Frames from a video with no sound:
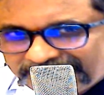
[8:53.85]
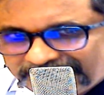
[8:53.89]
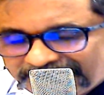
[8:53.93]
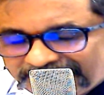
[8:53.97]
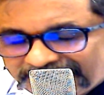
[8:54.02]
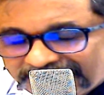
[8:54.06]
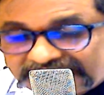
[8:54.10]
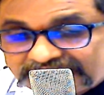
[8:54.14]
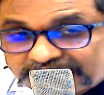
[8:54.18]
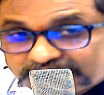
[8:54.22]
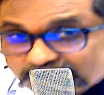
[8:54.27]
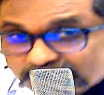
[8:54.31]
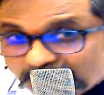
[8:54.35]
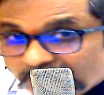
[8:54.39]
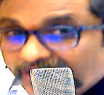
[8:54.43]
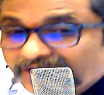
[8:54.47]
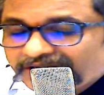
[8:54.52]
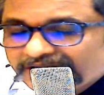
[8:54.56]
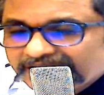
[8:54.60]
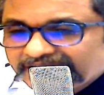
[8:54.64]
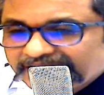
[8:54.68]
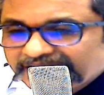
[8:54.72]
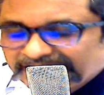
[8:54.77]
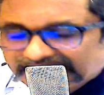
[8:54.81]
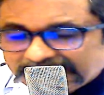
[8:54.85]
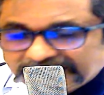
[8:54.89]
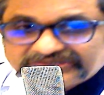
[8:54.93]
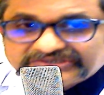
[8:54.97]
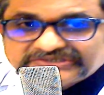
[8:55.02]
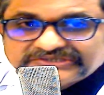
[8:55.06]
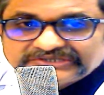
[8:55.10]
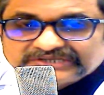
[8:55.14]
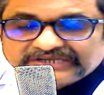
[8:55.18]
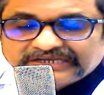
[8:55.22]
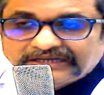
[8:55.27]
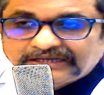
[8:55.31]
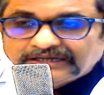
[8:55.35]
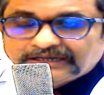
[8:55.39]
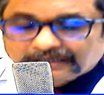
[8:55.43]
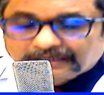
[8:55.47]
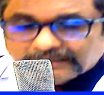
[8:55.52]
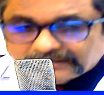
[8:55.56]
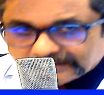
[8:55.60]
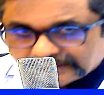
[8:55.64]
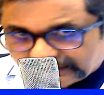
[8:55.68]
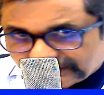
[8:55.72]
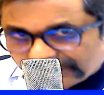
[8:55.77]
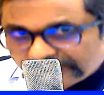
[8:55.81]
That's what its
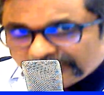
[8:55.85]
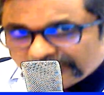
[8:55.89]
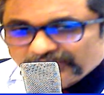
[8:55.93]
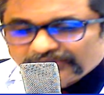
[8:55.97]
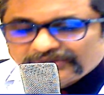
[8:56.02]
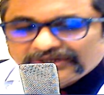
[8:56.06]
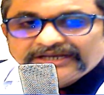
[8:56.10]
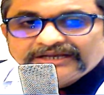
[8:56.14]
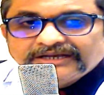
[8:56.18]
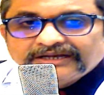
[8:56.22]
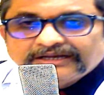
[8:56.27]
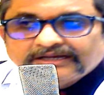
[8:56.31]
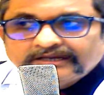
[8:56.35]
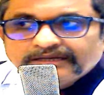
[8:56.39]
therapeutic